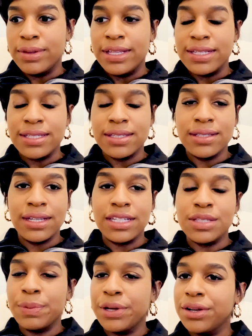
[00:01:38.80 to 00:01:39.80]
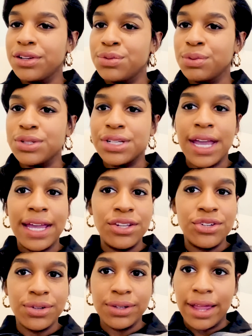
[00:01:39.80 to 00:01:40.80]
This experience will
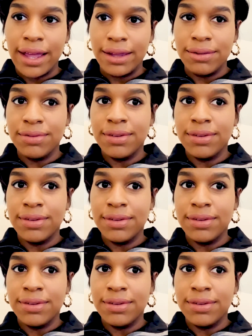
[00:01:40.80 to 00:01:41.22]
change your life.